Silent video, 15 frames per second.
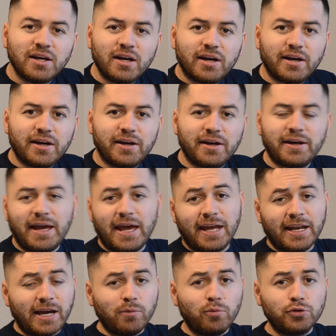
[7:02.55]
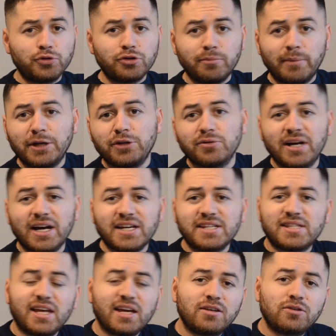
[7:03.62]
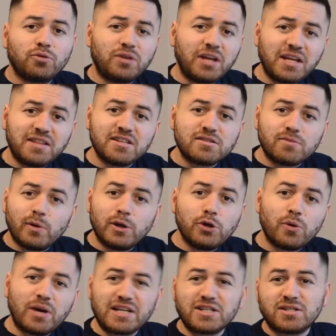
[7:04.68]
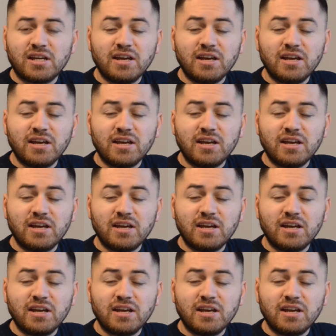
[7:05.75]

and I want to remind you guys that to take this video as